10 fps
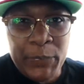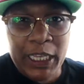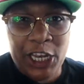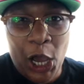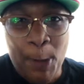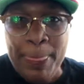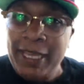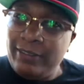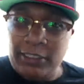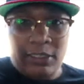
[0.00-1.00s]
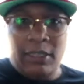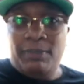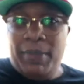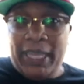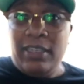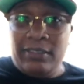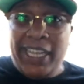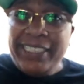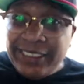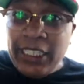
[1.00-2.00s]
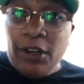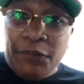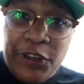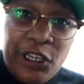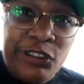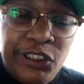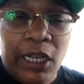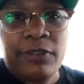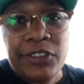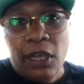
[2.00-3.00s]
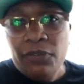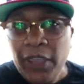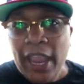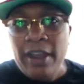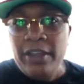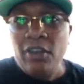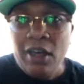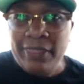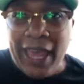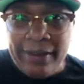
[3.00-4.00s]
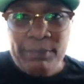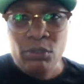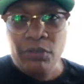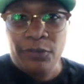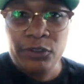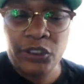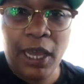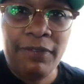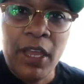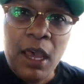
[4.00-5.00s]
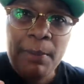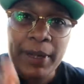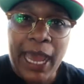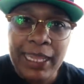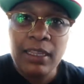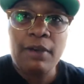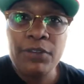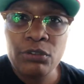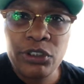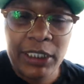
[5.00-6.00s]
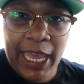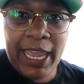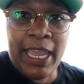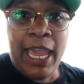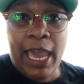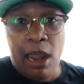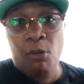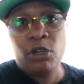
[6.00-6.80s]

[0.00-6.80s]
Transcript: you know you make a nice dinner for yourself self-care and all that beautiful stuff but i love you today and i